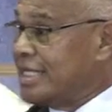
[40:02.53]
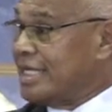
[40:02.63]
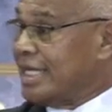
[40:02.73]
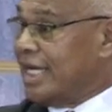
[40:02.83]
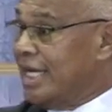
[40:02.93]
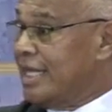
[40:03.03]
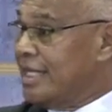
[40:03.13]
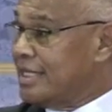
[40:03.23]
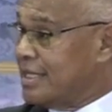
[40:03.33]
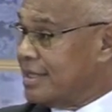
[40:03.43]
the key.
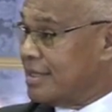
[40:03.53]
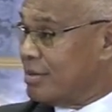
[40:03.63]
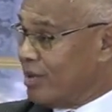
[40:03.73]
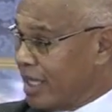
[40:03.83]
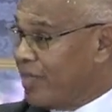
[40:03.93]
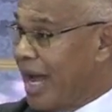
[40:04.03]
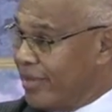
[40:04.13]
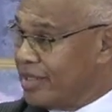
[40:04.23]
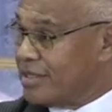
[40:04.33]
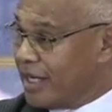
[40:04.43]
This is what the Bible
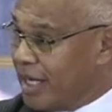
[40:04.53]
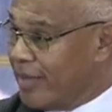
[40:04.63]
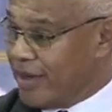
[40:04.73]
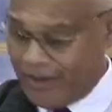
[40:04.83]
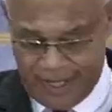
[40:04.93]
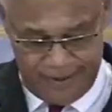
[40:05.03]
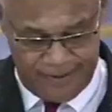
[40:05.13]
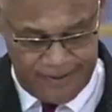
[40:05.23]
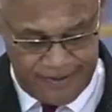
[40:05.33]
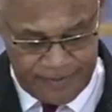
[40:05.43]
is talking about, okay?
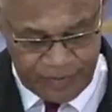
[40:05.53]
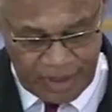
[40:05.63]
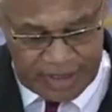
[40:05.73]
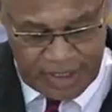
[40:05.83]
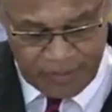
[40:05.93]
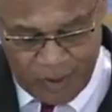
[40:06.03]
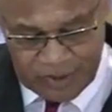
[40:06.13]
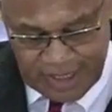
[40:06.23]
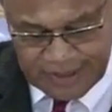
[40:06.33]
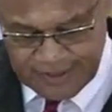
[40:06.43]
See the
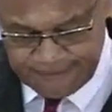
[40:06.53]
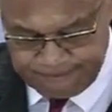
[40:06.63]
process?